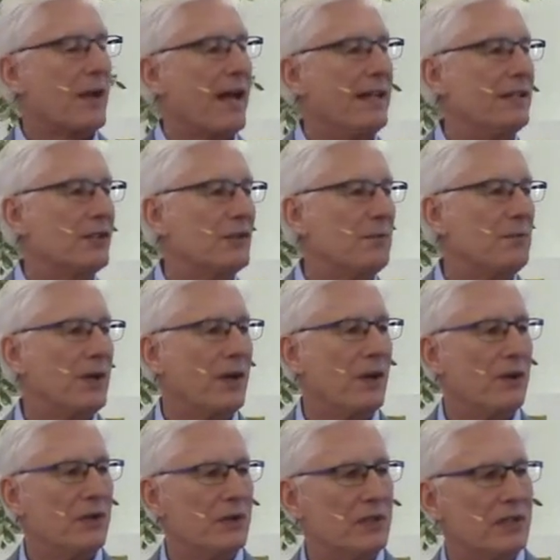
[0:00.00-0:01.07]
rites are
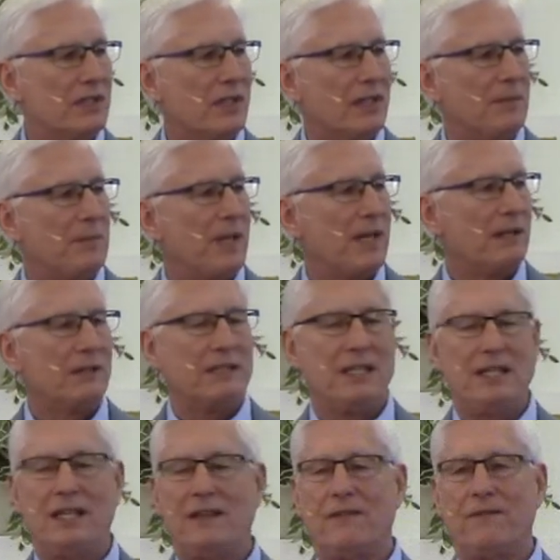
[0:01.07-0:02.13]
imposed on
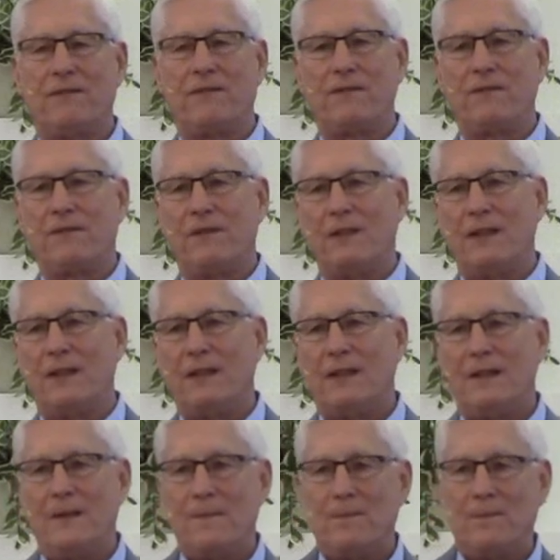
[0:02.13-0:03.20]
penalty of
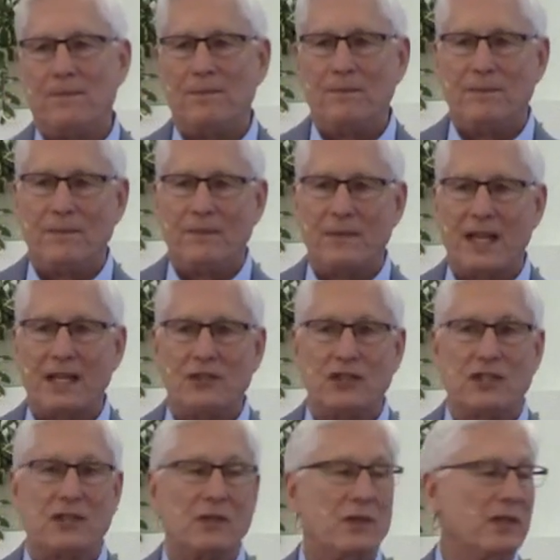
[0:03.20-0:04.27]
not
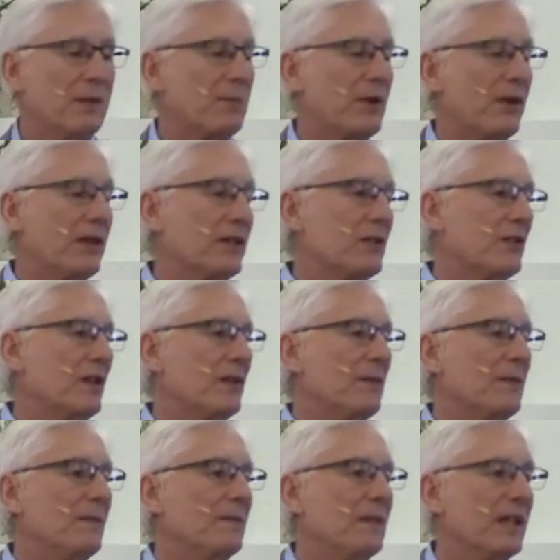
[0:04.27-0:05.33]
just going to purgatory,
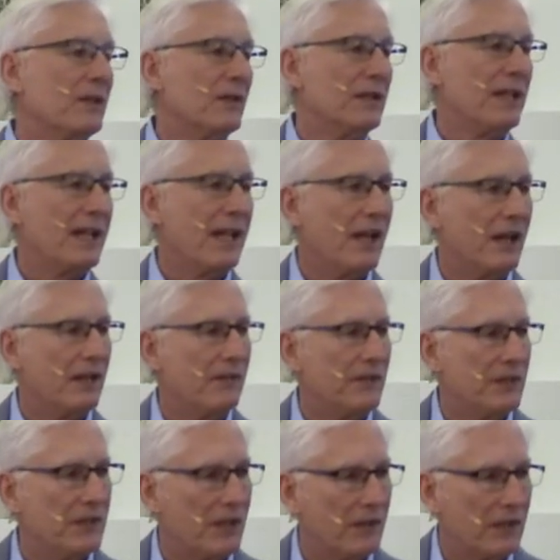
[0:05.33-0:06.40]
but, but going to hell if
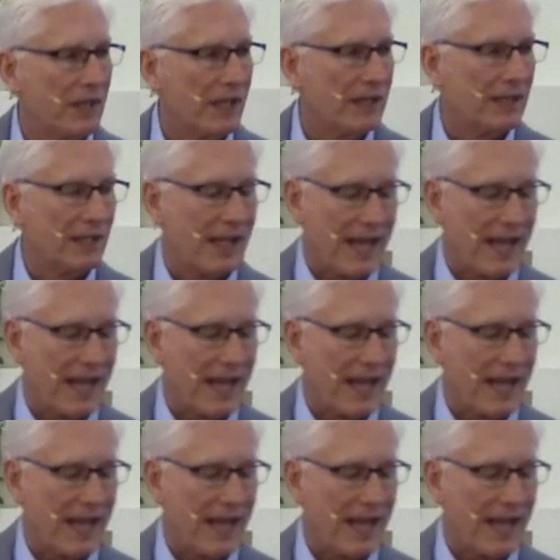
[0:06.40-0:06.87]
you don't get the